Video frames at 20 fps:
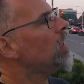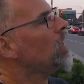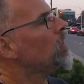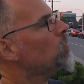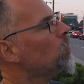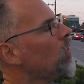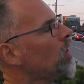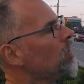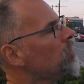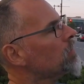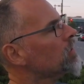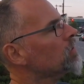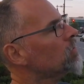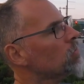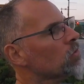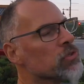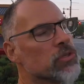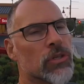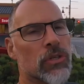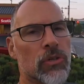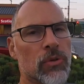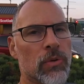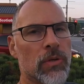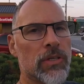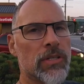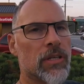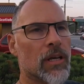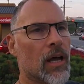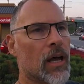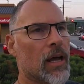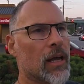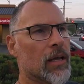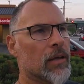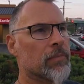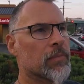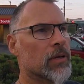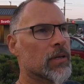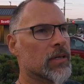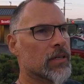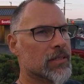and what I'm going to also do is I
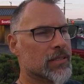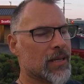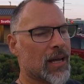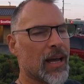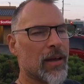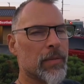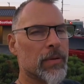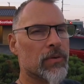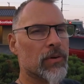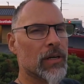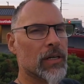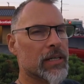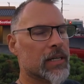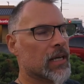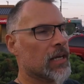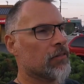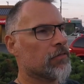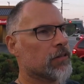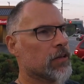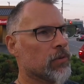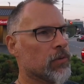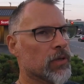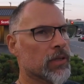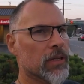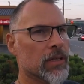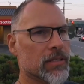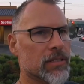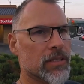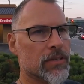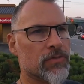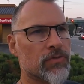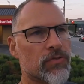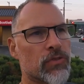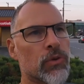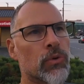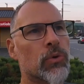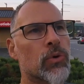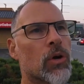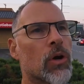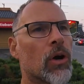am going to time it really carefully when there's as
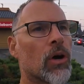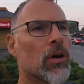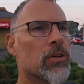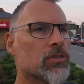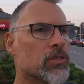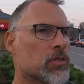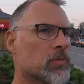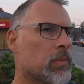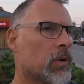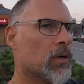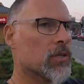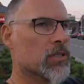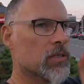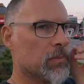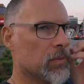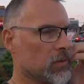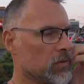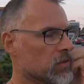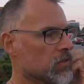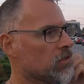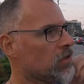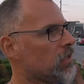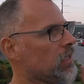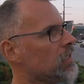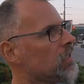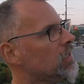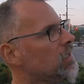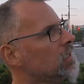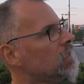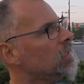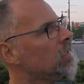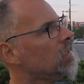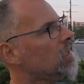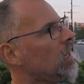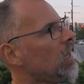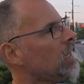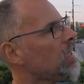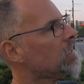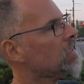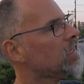few cars as possible, so that
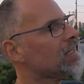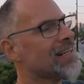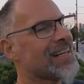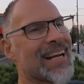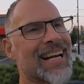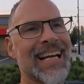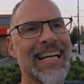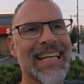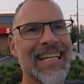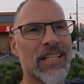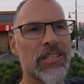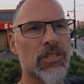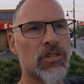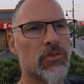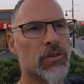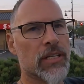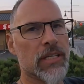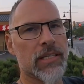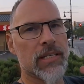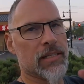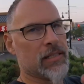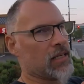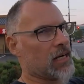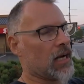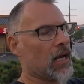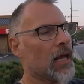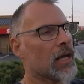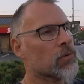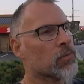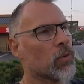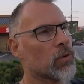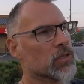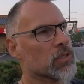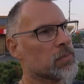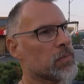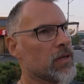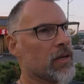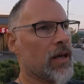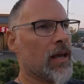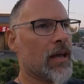I can get a clean street scene. The client
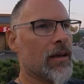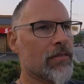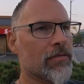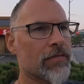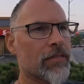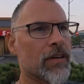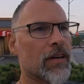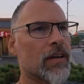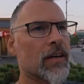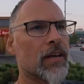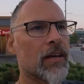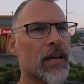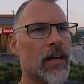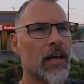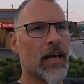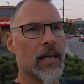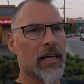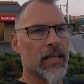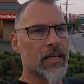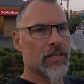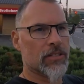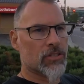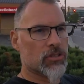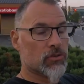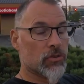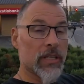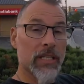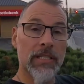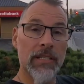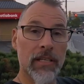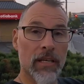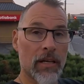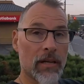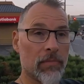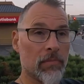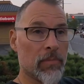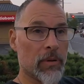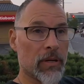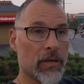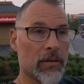wants me to have a street
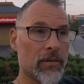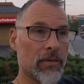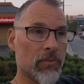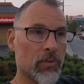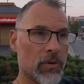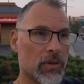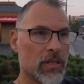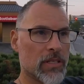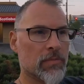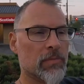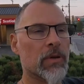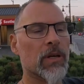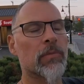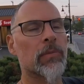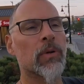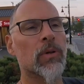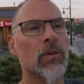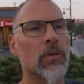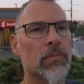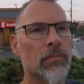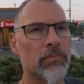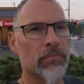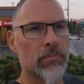scene but with as minimal